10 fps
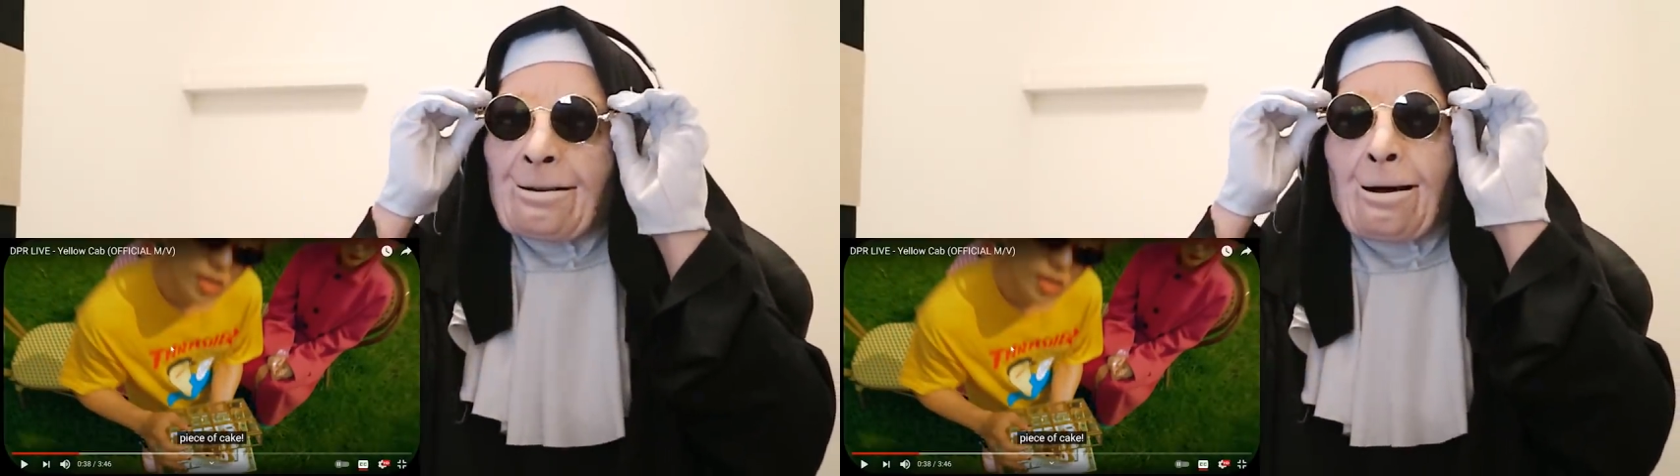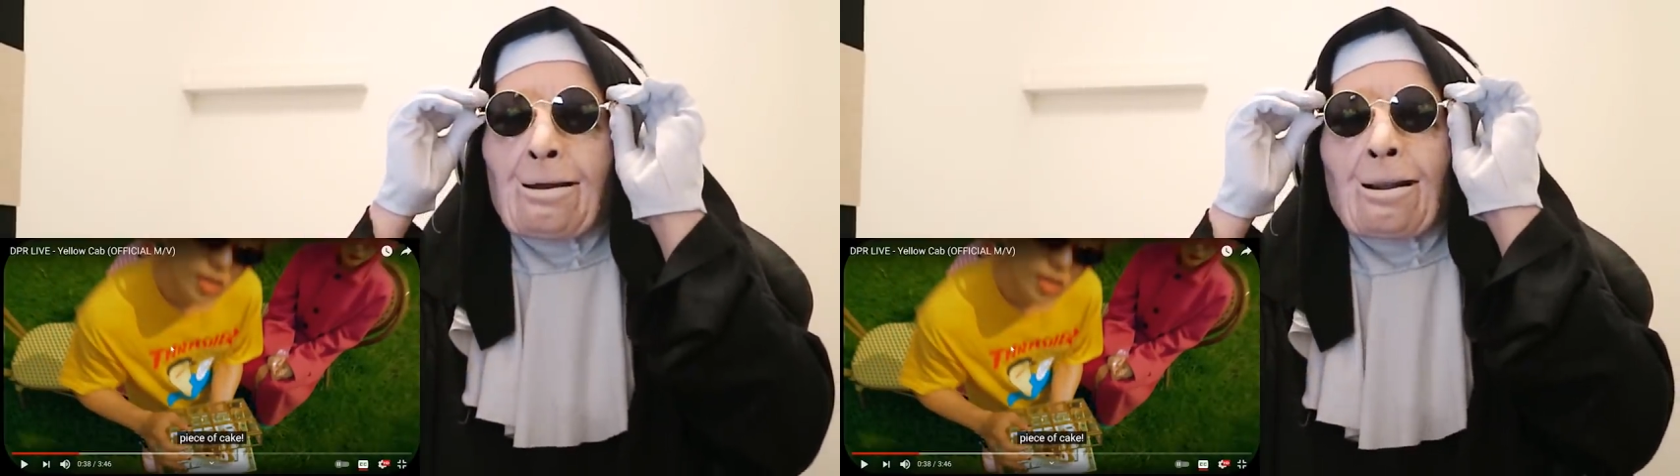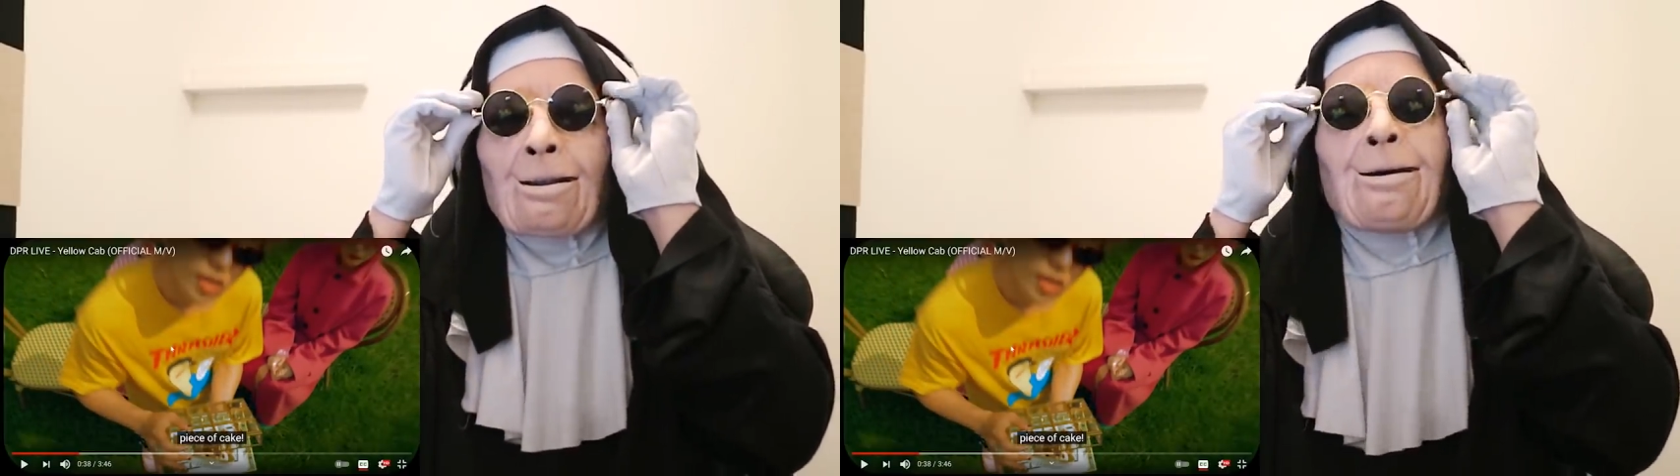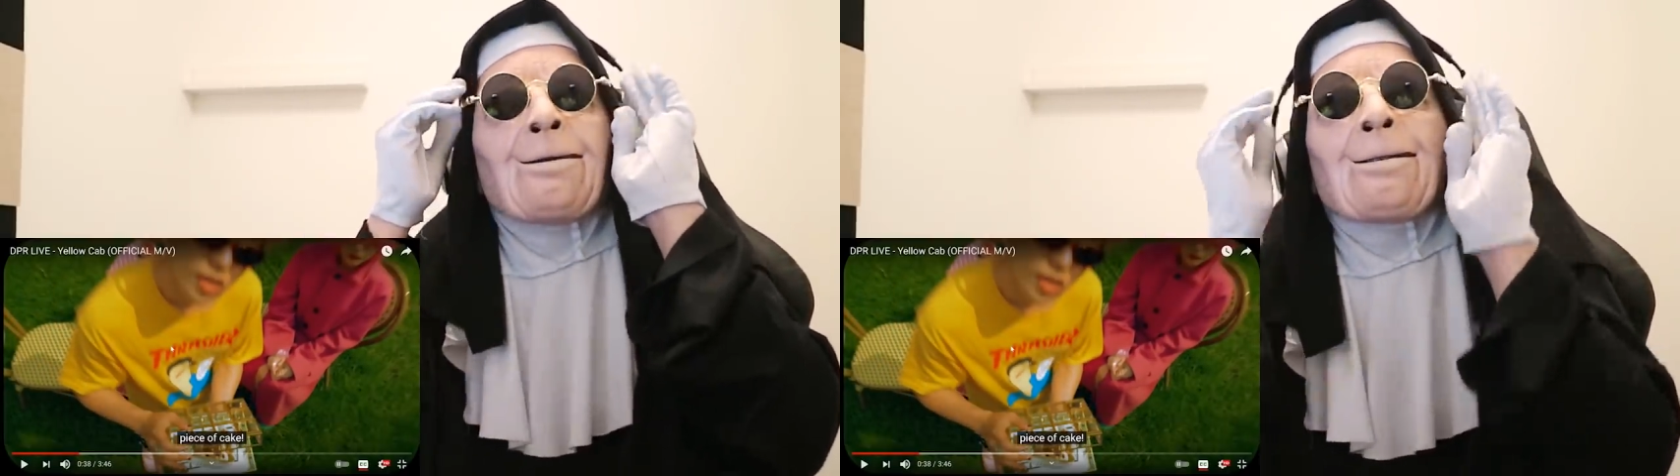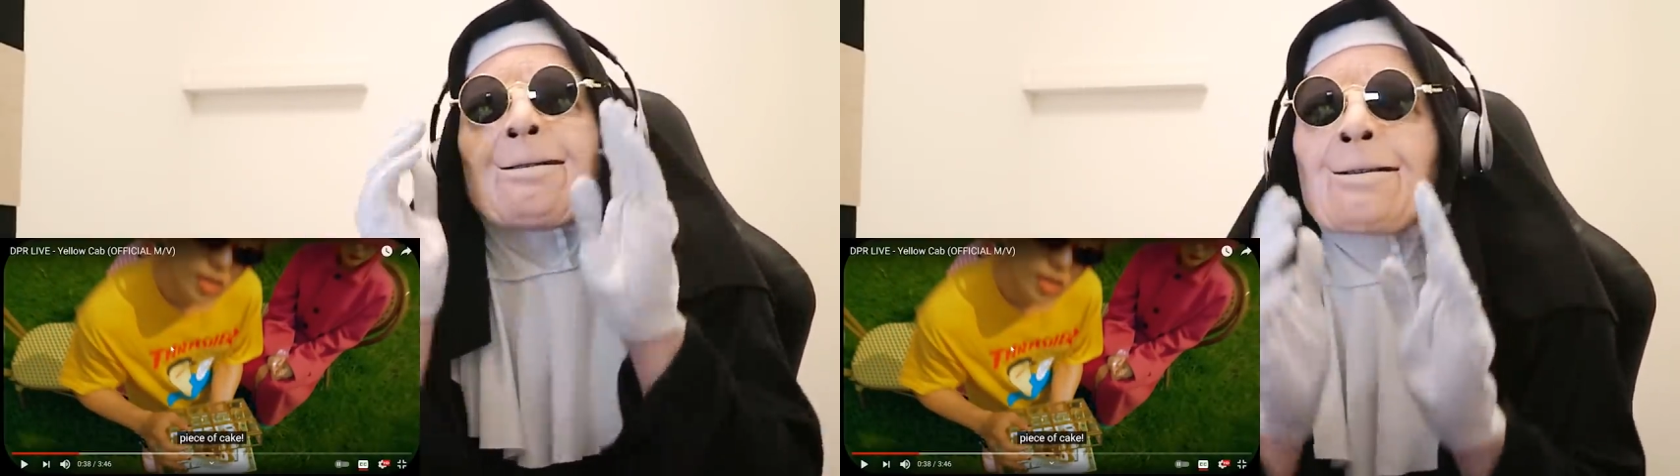Jump. There's so
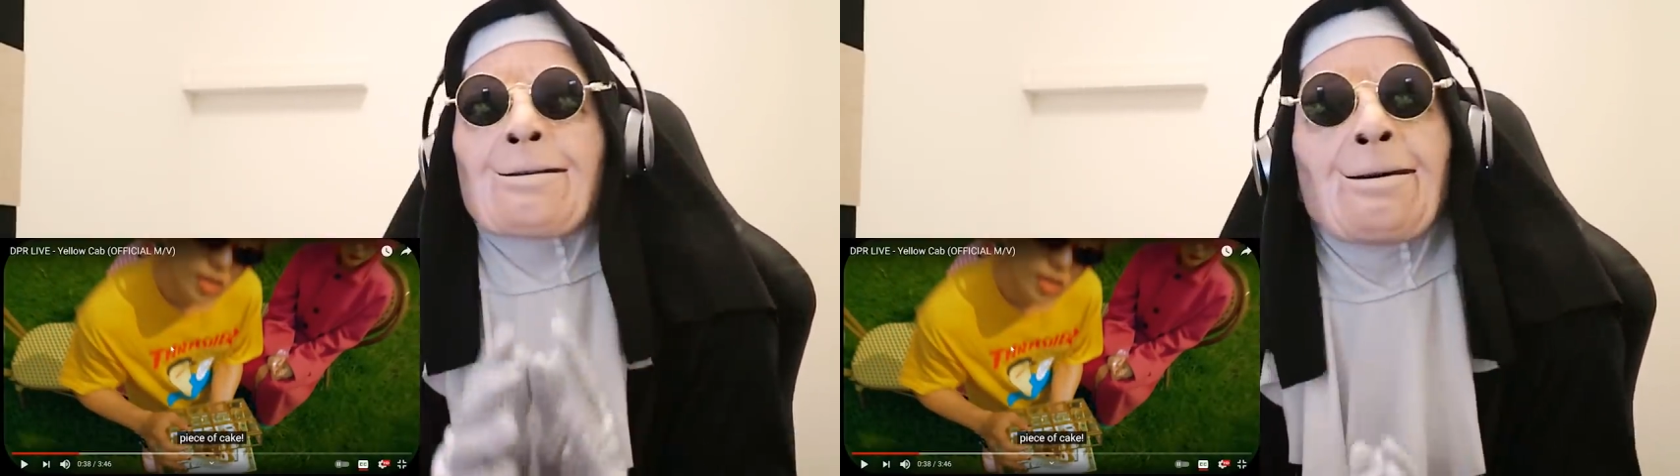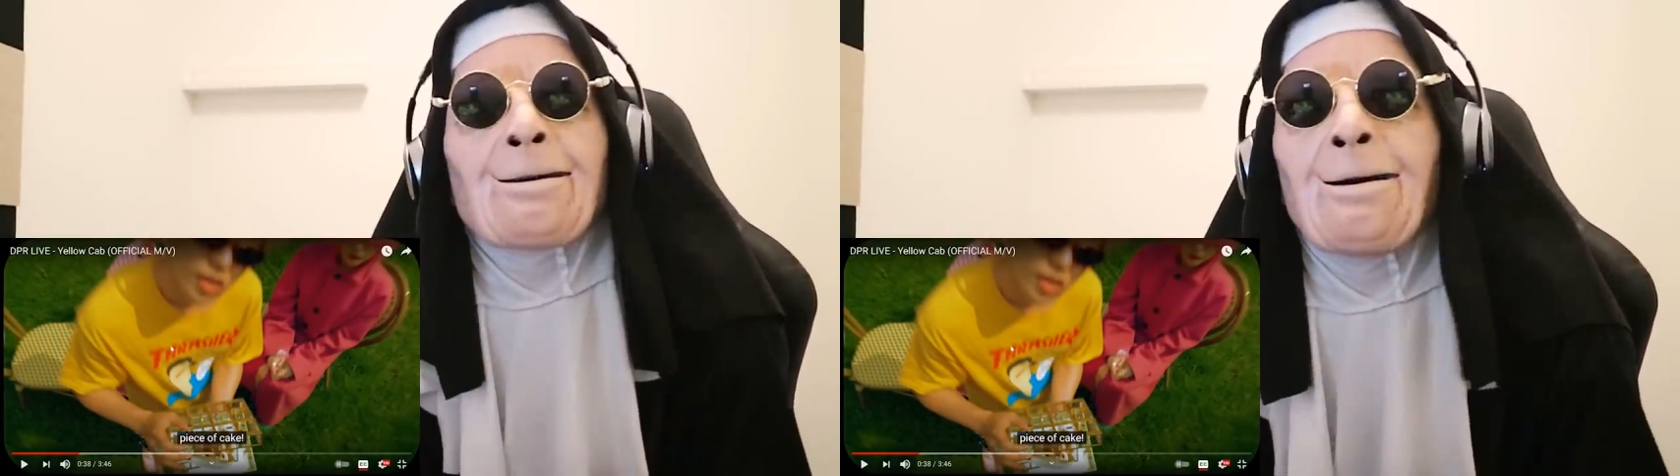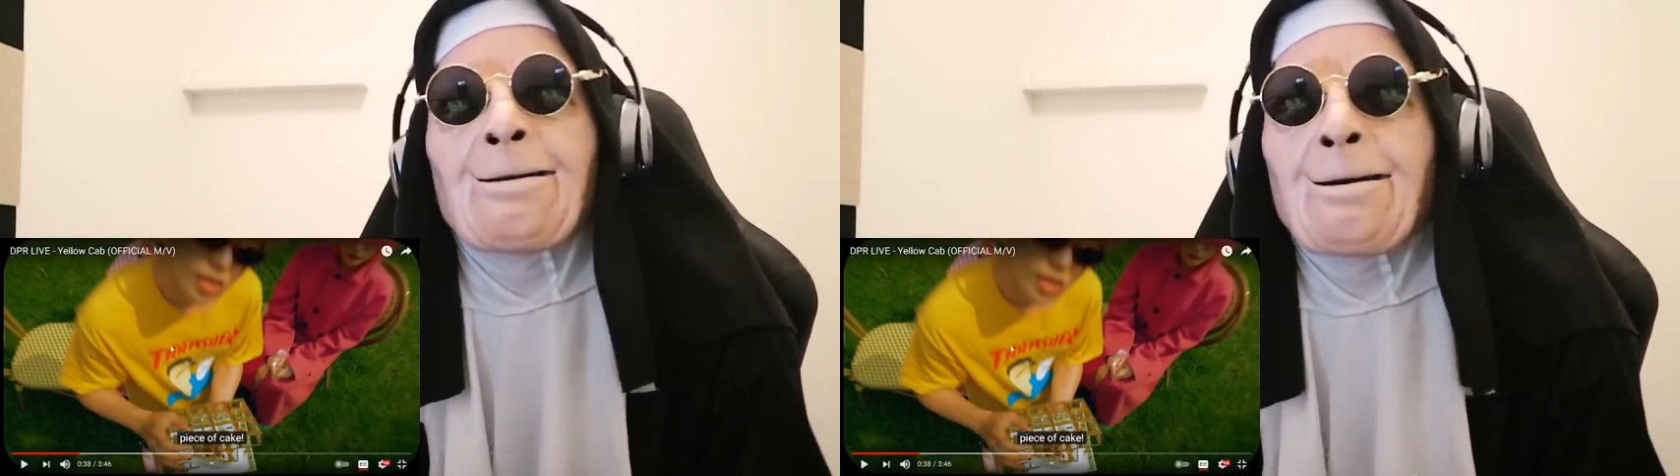many things going on.